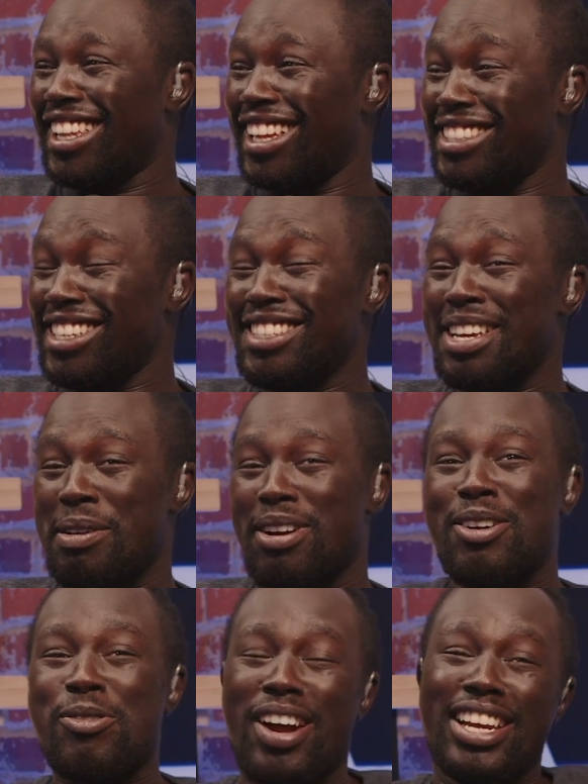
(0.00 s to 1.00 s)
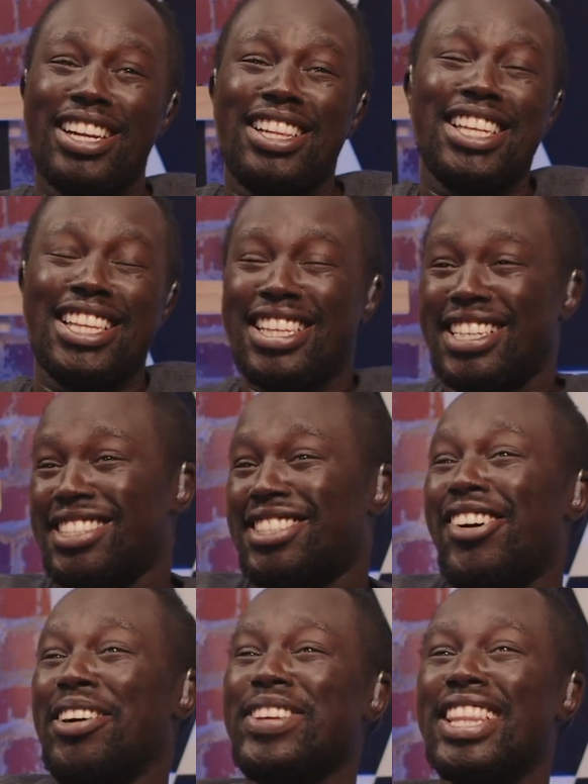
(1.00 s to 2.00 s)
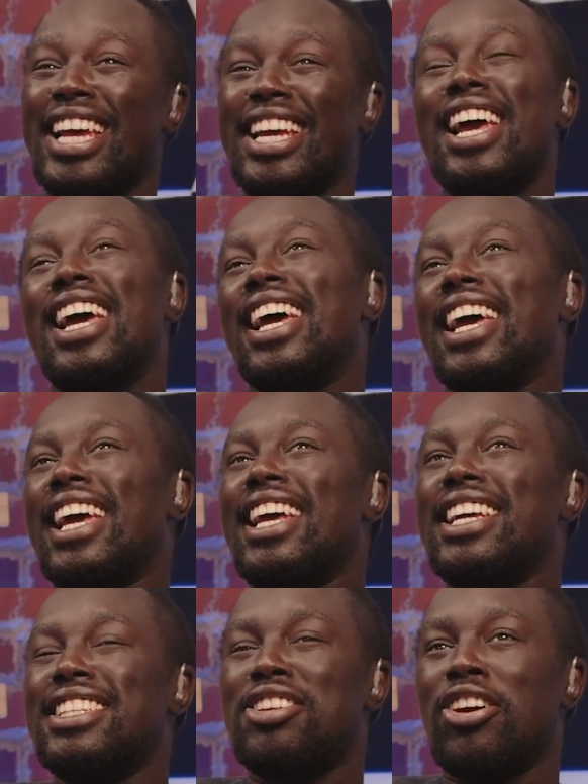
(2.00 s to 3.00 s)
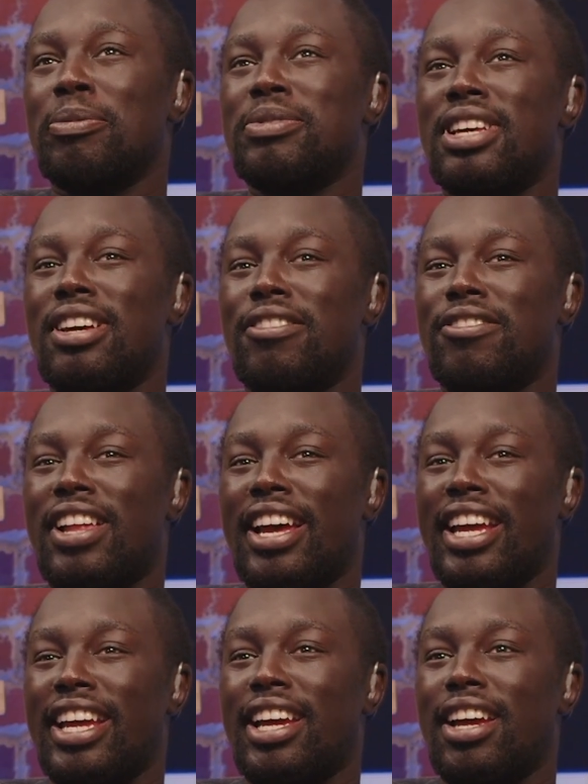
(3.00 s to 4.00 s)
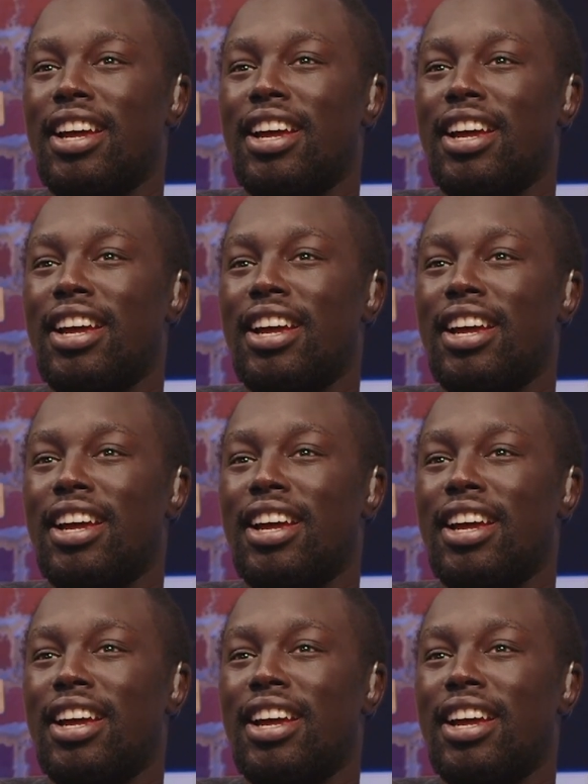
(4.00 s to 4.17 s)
That sounds like quite an elite list. So, I mean, like, in terms of, like...